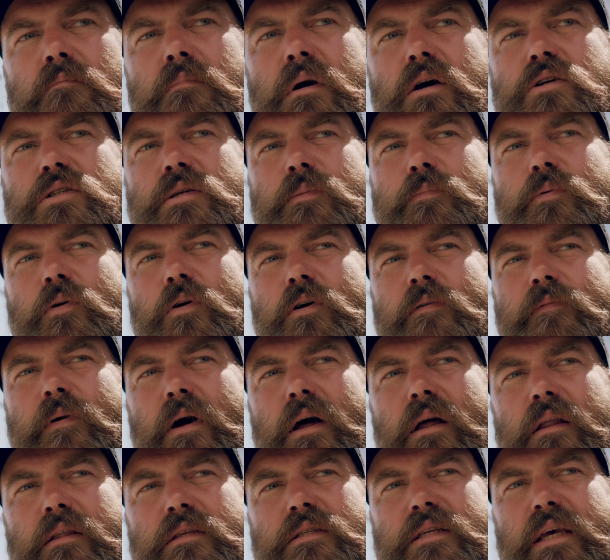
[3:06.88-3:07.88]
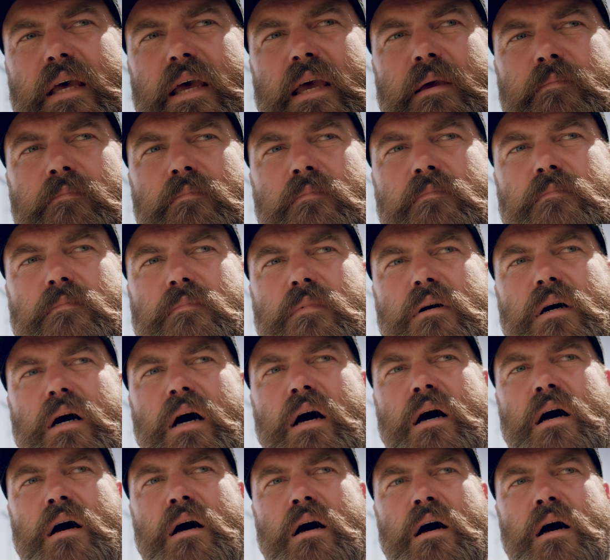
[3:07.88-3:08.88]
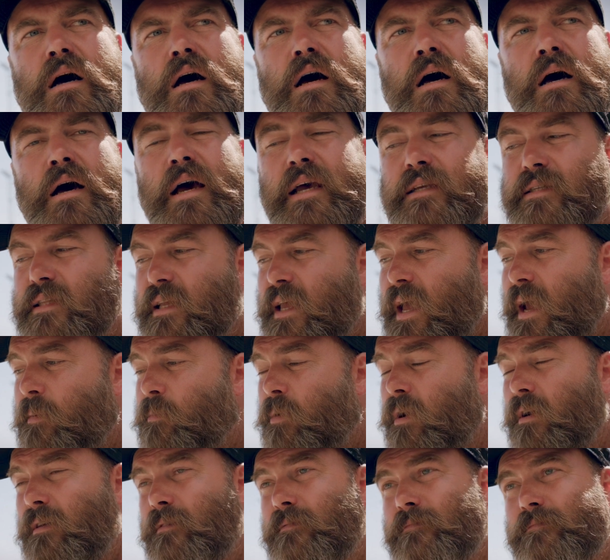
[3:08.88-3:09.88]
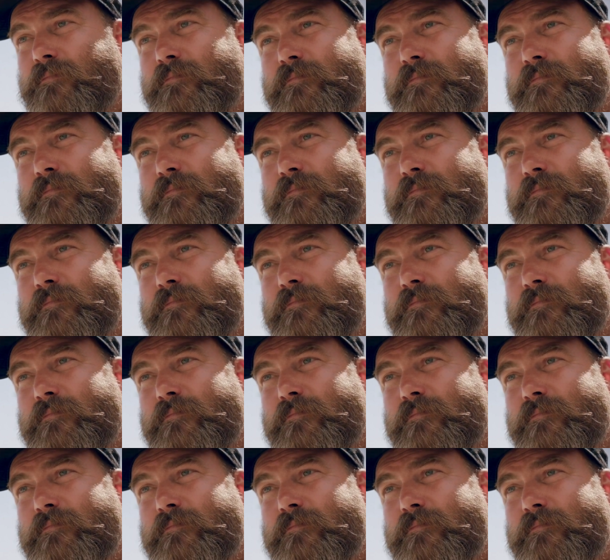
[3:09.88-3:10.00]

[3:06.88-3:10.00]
Most important part of the team is the camera.